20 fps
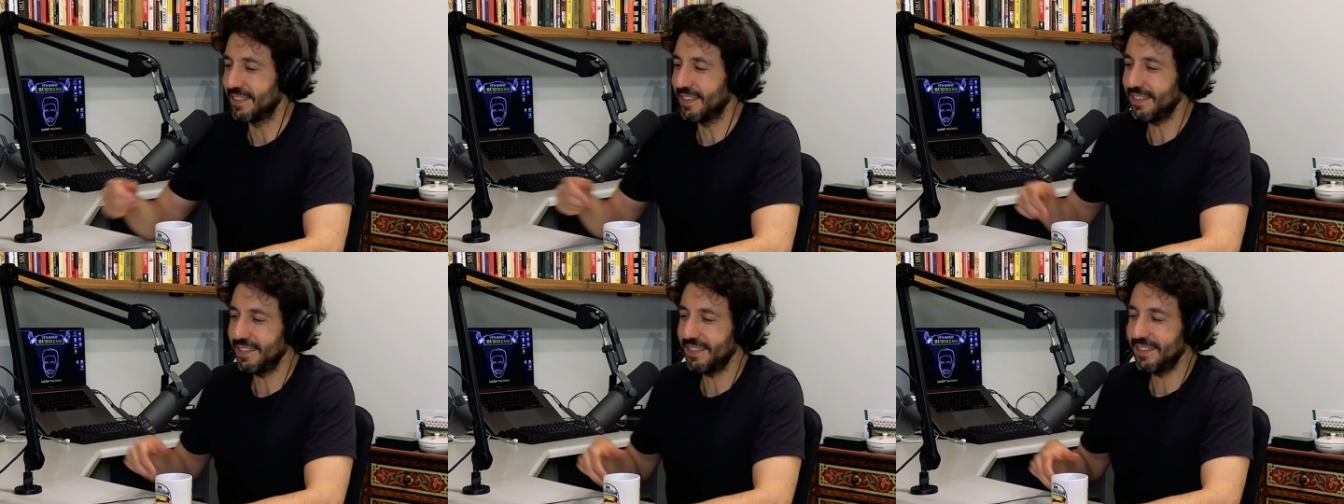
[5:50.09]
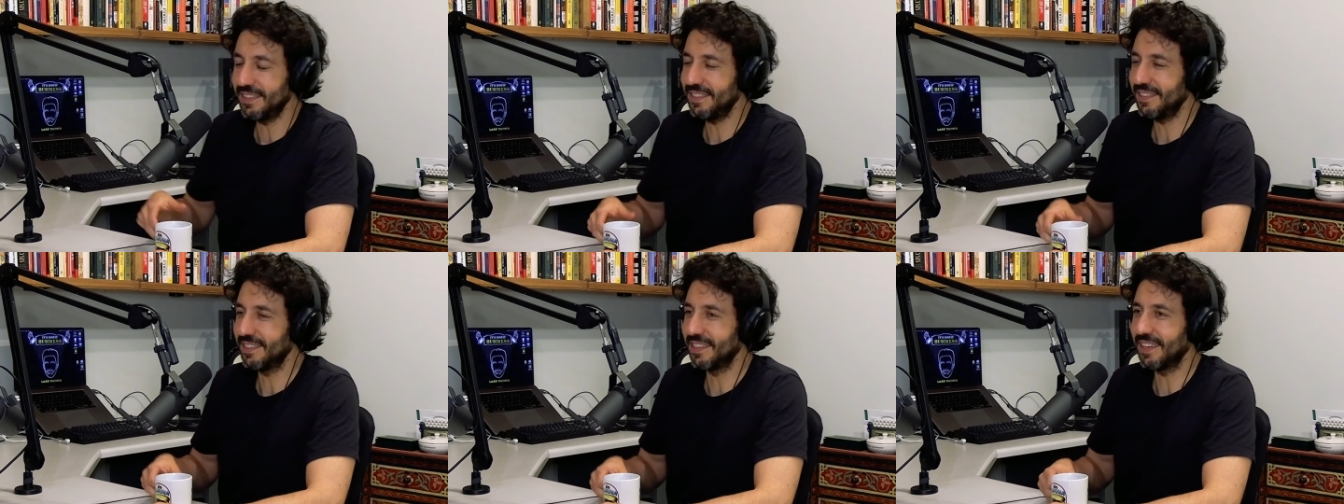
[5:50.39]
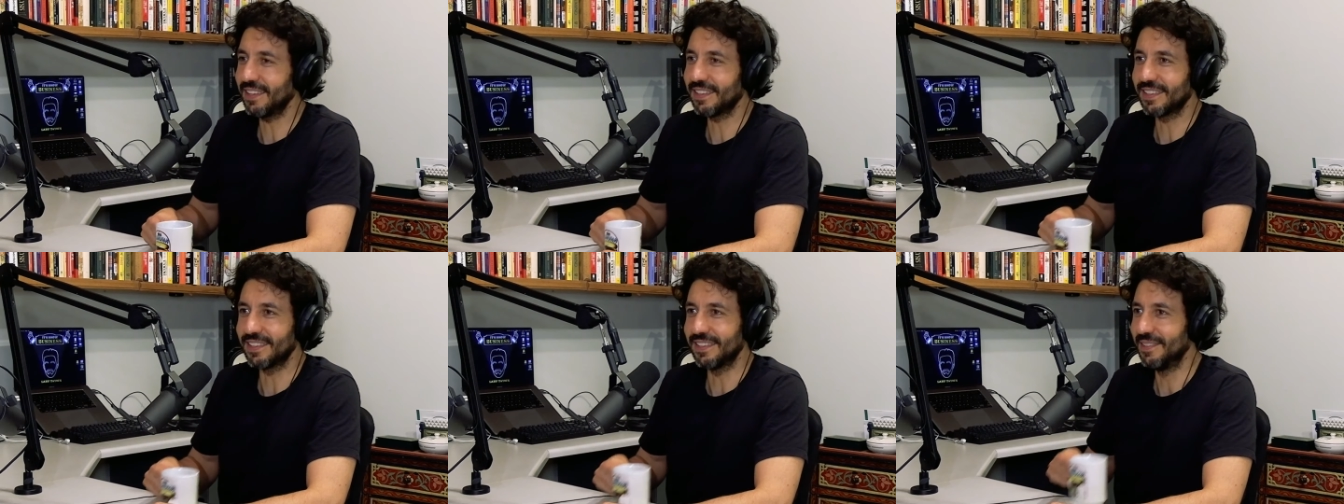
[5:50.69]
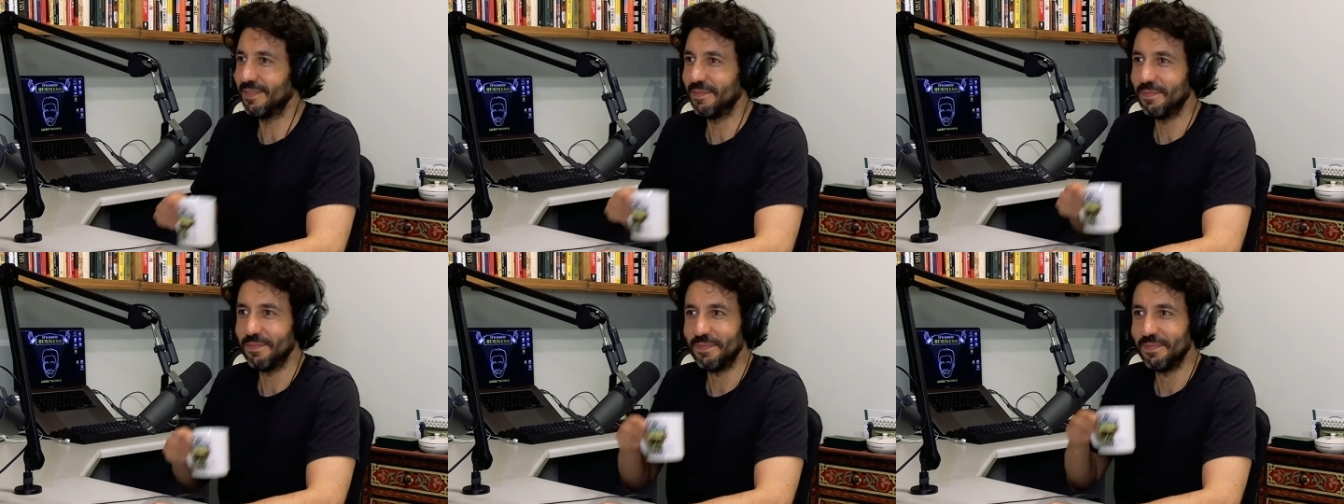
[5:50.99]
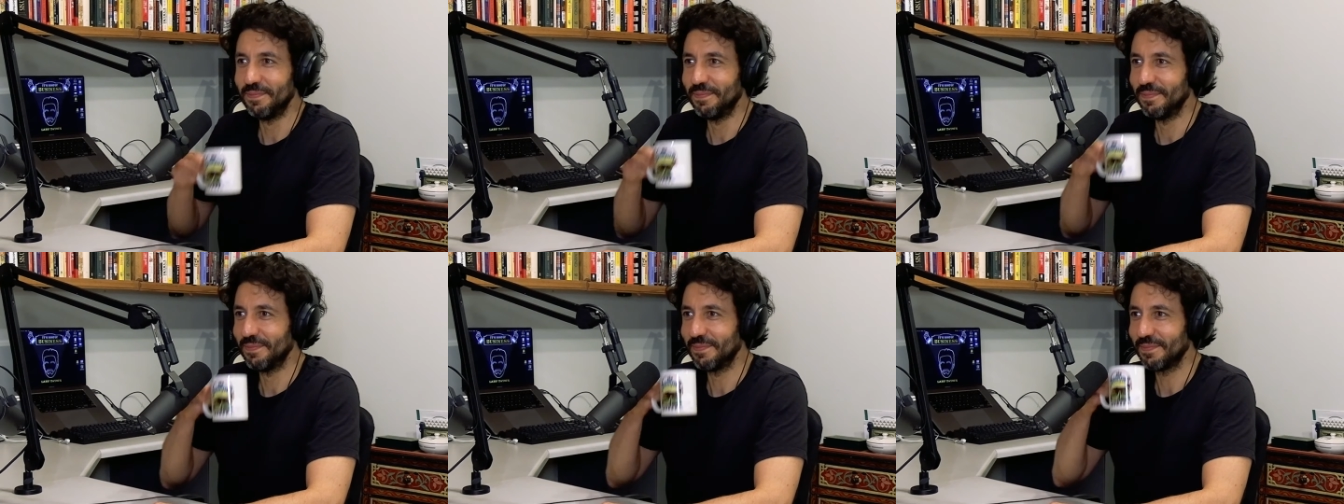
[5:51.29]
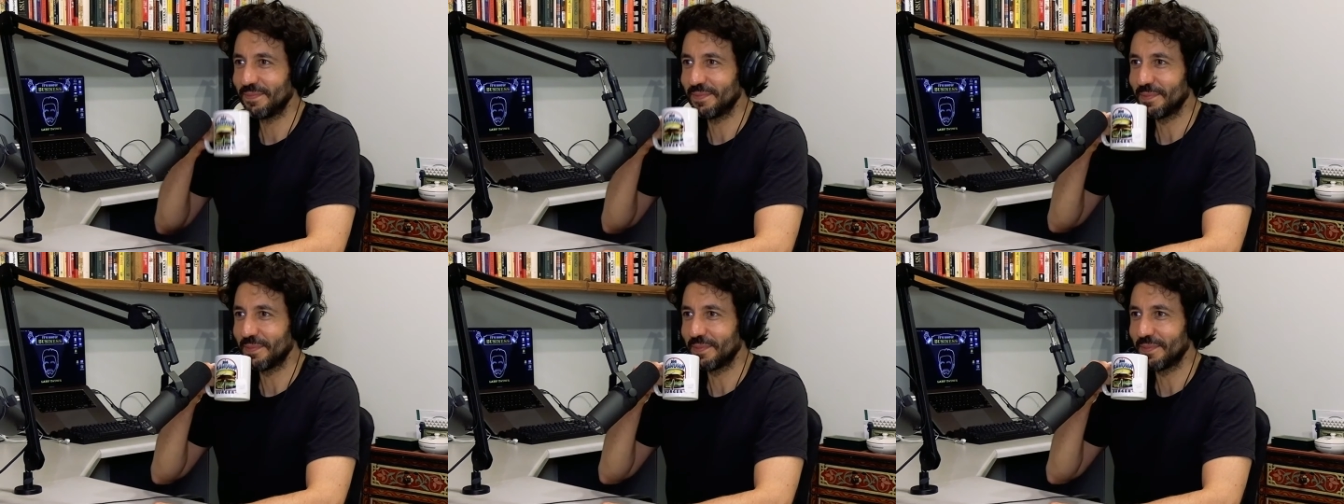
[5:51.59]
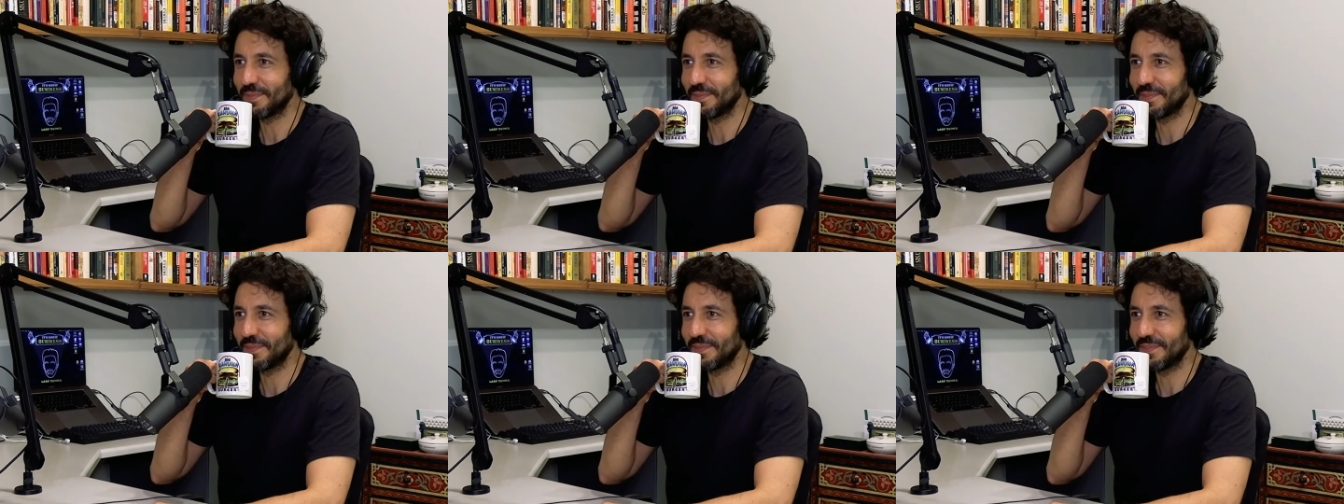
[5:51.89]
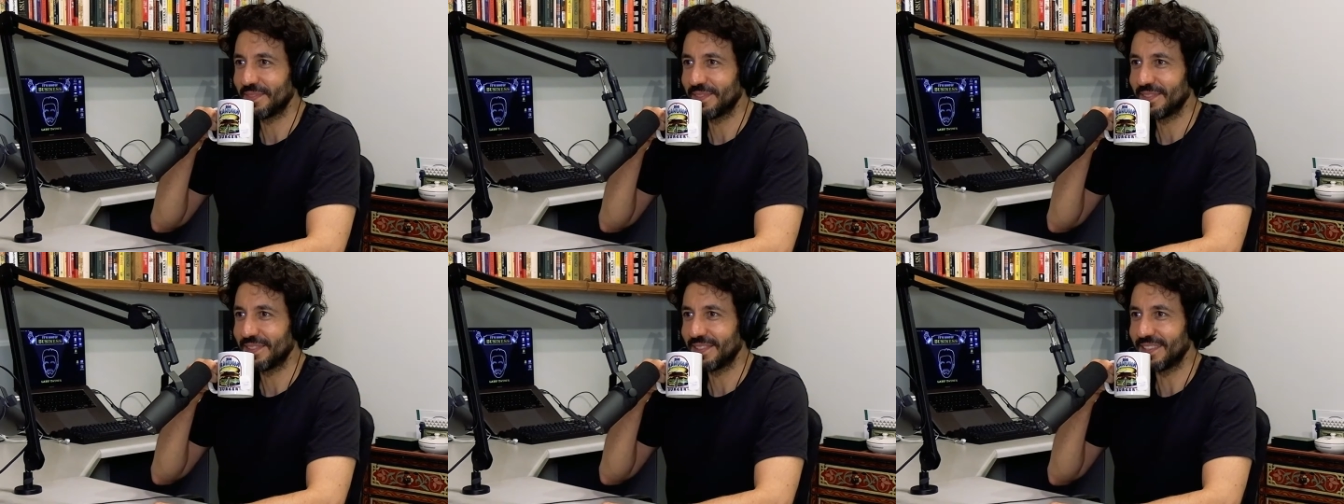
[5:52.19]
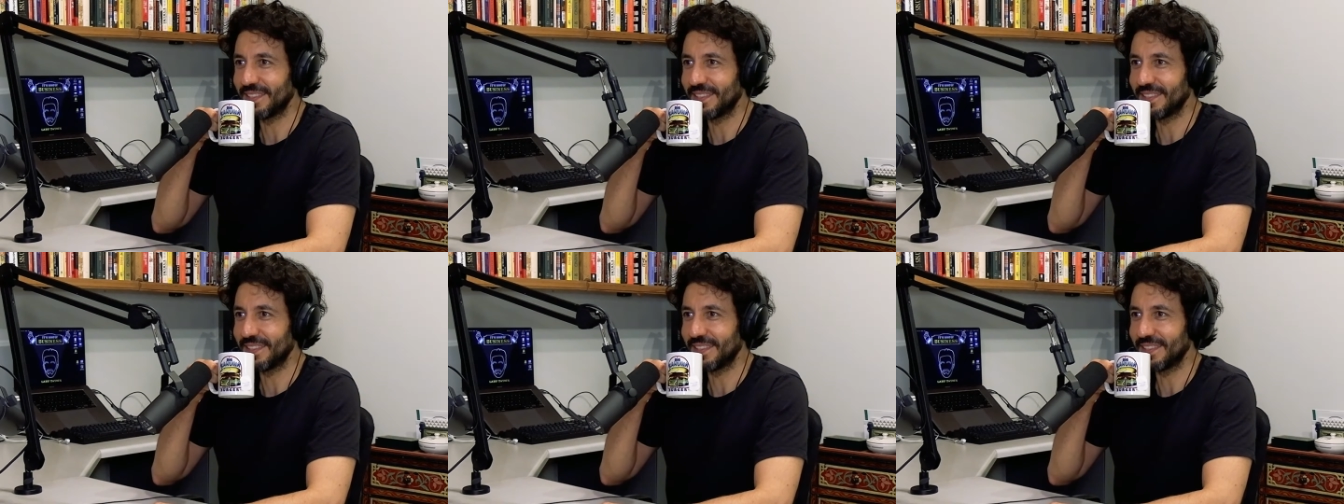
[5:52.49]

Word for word: No, no, nothing. Oh, all right.